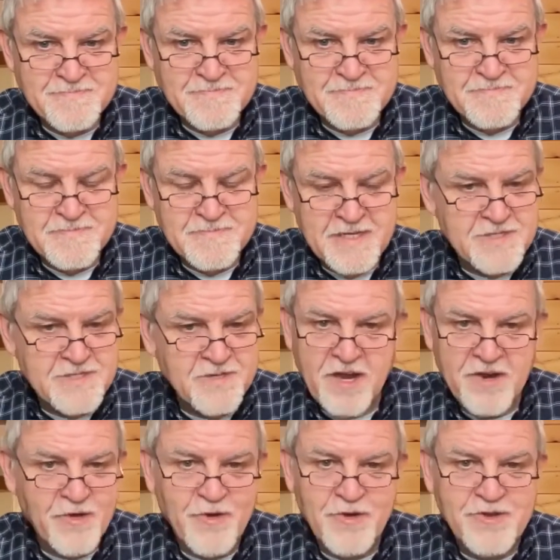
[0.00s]
That's not a
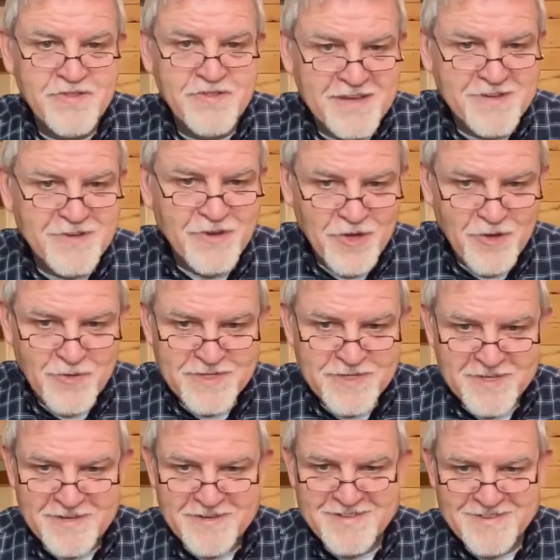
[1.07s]
good thing to do, is
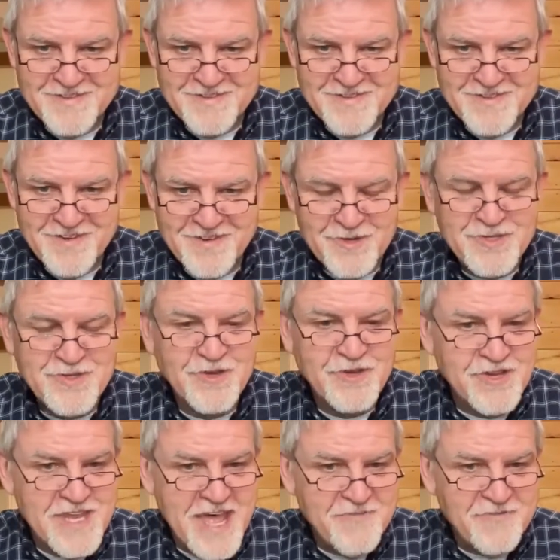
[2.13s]
it? we should
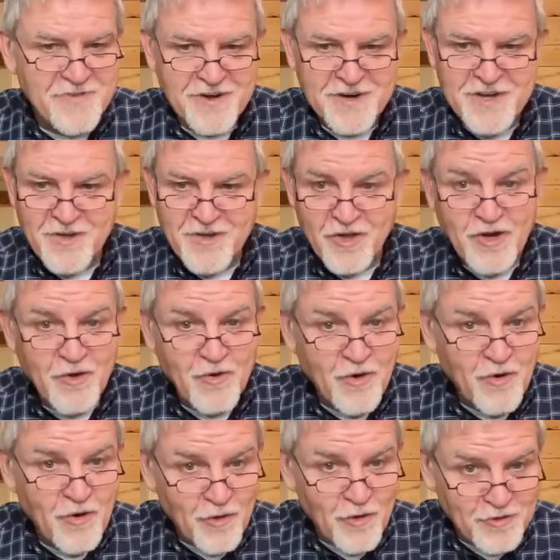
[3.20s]
never go a
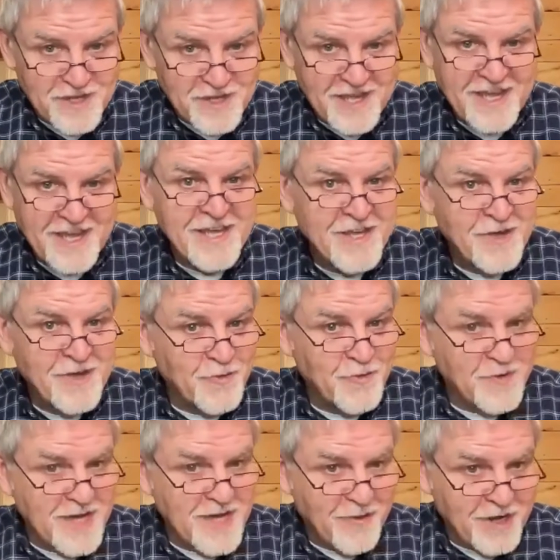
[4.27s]
whole day
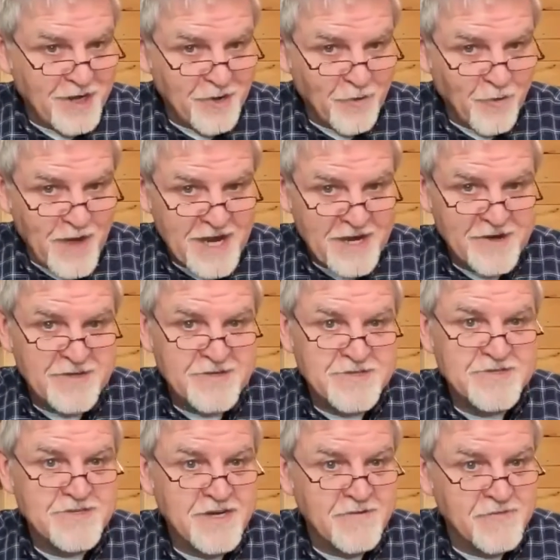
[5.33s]
without an awareness
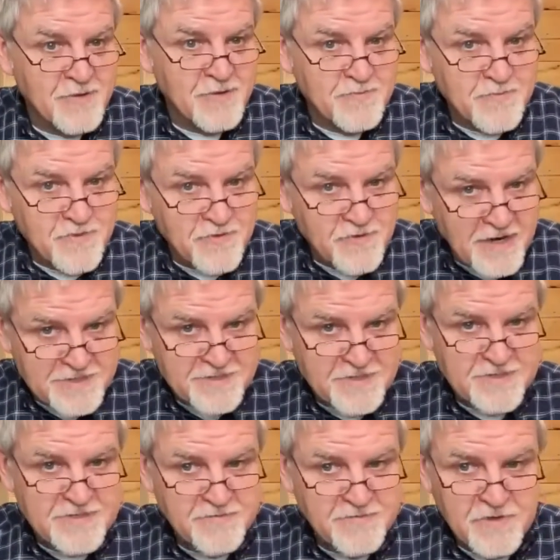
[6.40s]
of the
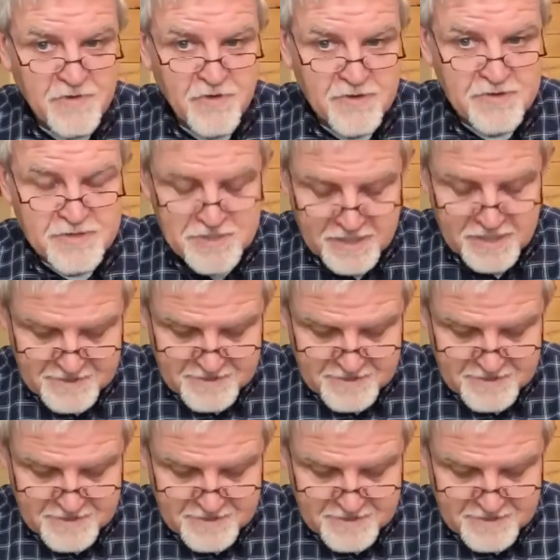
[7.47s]
presence of the Lord Jesus